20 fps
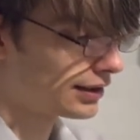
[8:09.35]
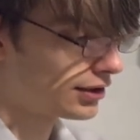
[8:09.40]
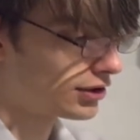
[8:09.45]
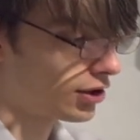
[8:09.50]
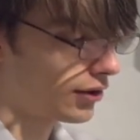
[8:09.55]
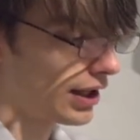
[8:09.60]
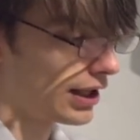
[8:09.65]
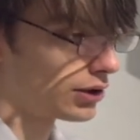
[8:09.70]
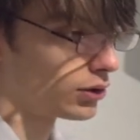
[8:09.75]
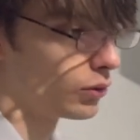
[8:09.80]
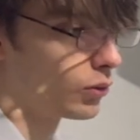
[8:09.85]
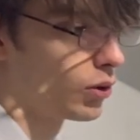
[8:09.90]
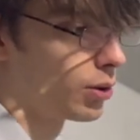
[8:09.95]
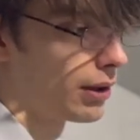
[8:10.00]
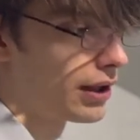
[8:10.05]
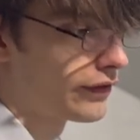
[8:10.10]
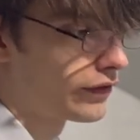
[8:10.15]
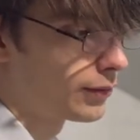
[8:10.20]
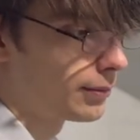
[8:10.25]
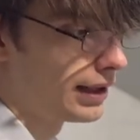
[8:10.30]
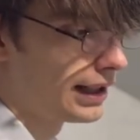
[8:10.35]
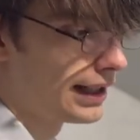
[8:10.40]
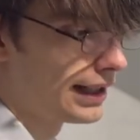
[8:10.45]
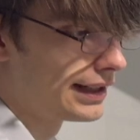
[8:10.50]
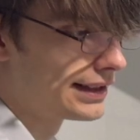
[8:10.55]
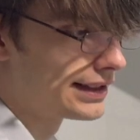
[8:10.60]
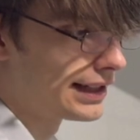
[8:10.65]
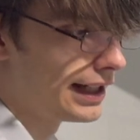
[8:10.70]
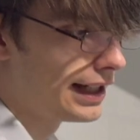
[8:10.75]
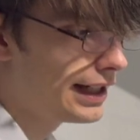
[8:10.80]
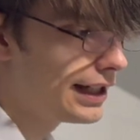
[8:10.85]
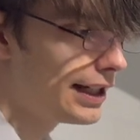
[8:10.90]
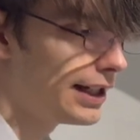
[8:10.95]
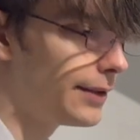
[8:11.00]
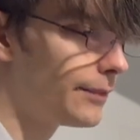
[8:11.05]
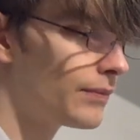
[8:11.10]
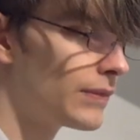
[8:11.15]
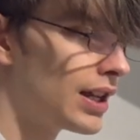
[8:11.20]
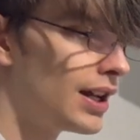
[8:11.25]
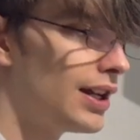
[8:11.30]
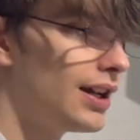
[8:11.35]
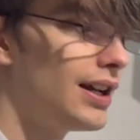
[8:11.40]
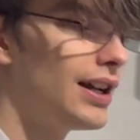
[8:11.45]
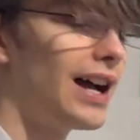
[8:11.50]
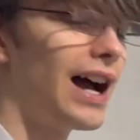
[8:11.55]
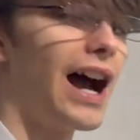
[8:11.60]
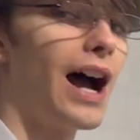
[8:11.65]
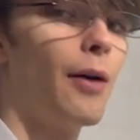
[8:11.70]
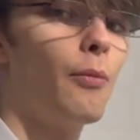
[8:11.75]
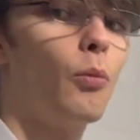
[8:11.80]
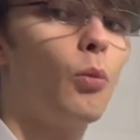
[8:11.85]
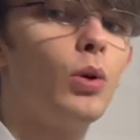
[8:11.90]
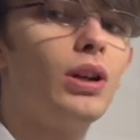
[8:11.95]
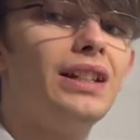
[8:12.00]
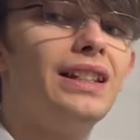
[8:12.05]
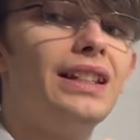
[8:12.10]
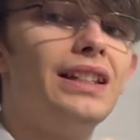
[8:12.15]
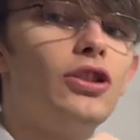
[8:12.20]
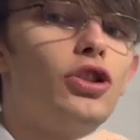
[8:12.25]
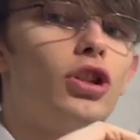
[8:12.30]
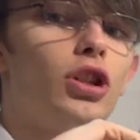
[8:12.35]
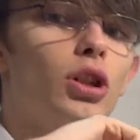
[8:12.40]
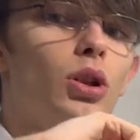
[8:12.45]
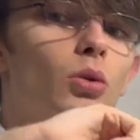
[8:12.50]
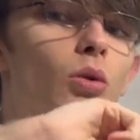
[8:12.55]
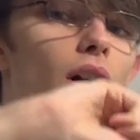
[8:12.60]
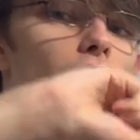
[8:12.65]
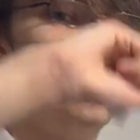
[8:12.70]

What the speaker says: so that's all the way from here to here, and we need to